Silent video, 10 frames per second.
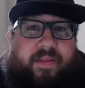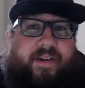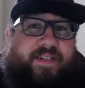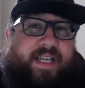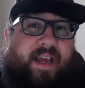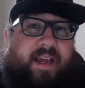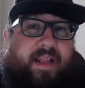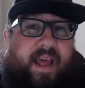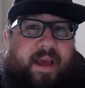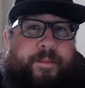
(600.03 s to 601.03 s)
They're saying
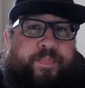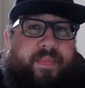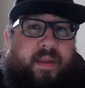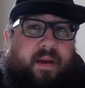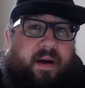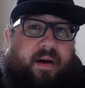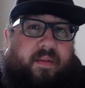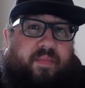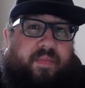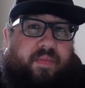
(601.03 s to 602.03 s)
that
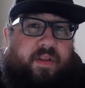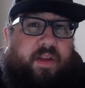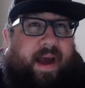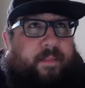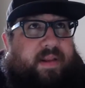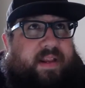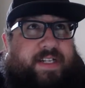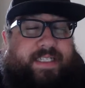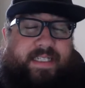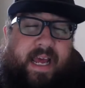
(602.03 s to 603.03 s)
I believe
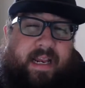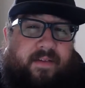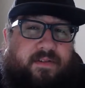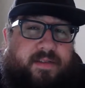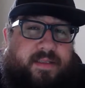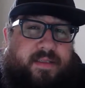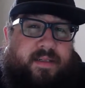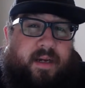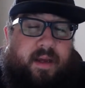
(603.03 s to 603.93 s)
10 levels.